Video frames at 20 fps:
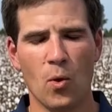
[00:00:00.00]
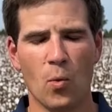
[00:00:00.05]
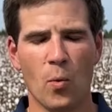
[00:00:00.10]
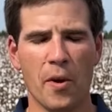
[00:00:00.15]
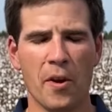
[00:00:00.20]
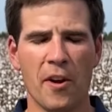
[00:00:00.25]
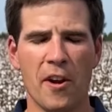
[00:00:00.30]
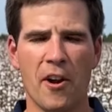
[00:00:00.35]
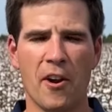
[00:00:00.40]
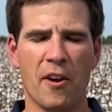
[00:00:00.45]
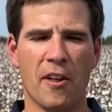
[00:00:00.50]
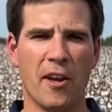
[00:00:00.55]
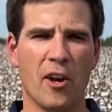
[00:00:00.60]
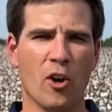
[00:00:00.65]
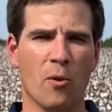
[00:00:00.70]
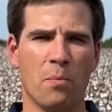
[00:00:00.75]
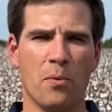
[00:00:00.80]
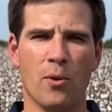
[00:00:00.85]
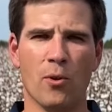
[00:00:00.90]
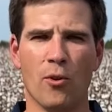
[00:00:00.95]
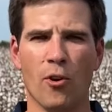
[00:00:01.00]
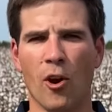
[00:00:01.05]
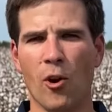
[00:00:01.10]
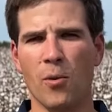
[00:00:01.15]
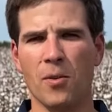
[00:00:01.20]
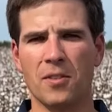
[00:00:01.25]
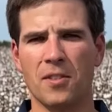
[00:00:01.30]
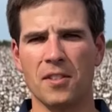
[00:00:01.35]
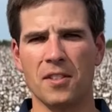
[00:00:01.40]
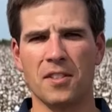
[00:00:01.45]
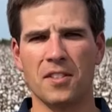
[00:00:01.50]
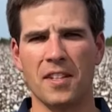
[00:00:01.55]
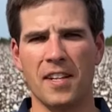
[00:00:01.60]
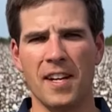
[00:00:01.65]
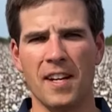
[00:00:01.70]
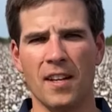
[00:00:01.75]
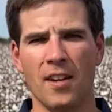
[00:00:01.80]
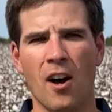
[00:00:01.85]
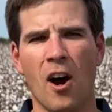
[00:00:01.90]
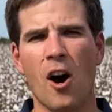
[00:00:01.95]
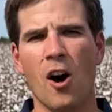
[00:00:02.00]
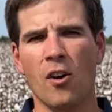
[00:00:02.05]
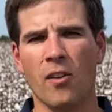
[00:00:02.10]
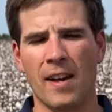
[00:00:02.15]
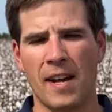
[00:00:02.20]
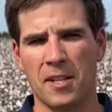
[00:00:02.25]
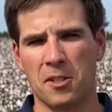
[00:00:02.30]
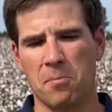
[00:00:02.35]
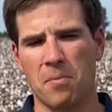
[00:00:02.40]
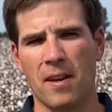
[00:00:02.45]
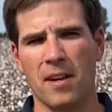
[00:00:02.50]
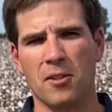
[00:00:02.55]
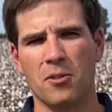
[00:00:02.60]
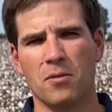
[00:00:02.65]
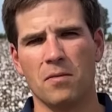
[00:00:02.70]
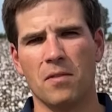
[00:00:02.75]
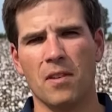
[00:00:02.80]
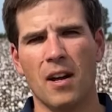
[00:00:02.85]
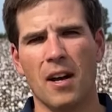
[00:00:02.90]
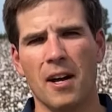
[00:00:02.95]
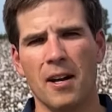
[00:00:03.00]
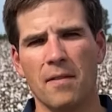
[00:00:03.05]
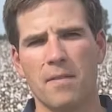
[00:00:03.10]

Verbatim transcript: We're here to help you grow and succeed in all aspects of life.